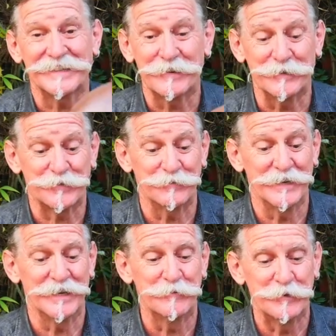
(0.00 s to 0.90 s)
so it's
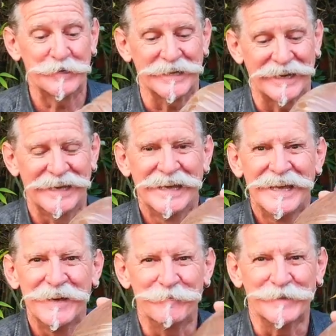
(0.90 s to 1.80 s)
really working
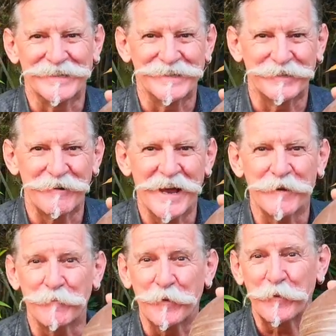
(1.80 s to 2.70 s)
which is
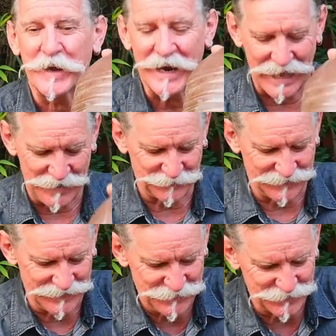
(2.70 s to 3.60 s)
great but we're going to have
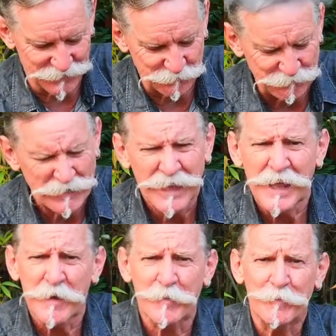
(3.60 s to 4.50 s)
to leave it
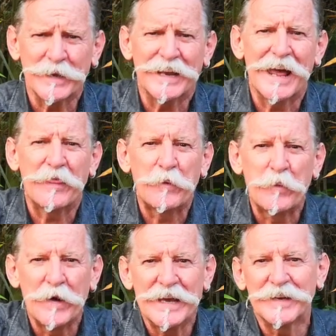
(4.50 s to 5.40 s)
probably another
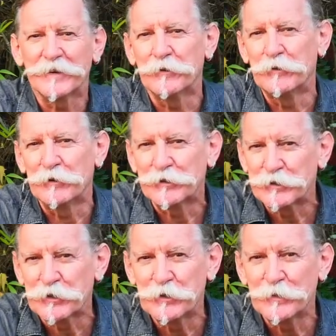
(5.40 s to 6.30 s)
week or
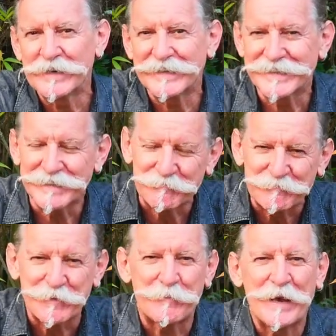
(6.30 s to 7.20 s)
two weeks
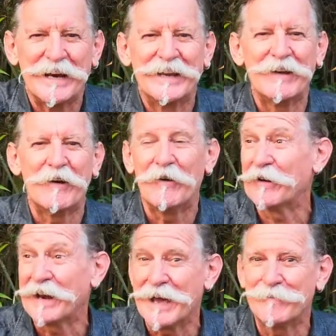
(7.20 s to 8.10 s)
depending
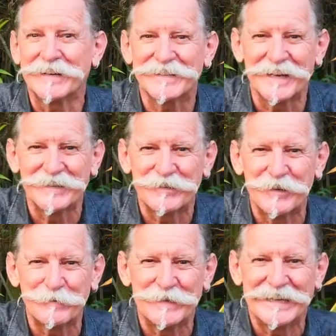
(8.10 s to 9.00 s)
on how much
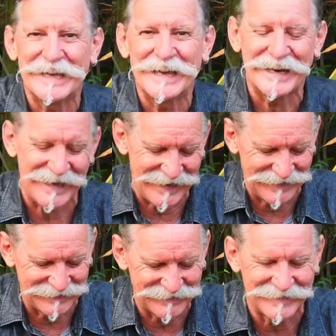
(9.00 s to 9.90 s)
sunshine we get
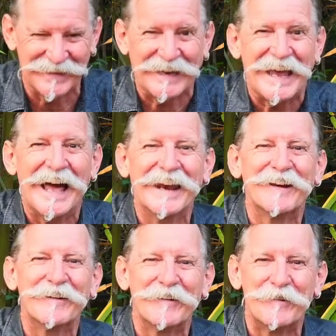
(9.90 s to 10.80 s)
and the
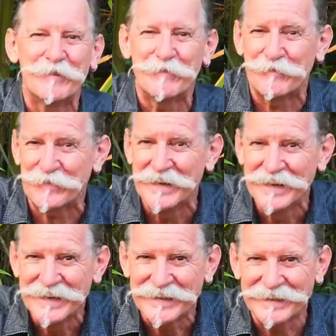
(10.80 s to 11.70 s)
color of
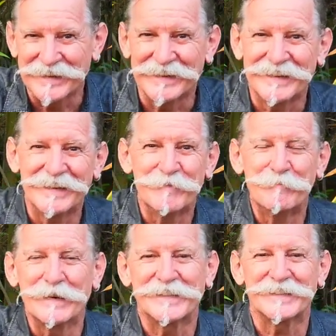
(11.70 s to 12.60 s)
the
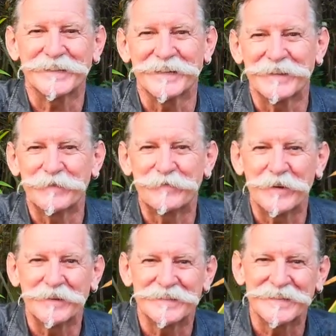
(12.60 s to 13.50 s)
mixture the
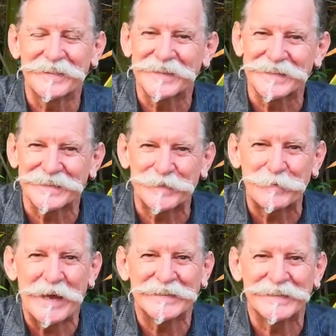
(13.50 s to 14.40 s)
photosynthesis
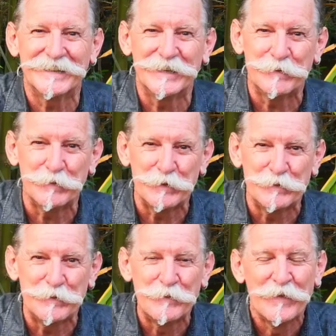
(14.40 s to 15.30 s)
bacteria
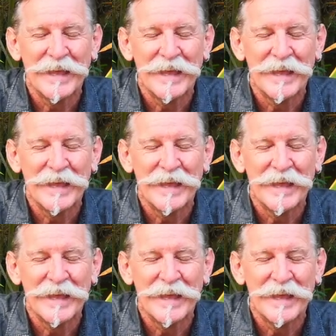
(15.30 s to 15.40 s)
will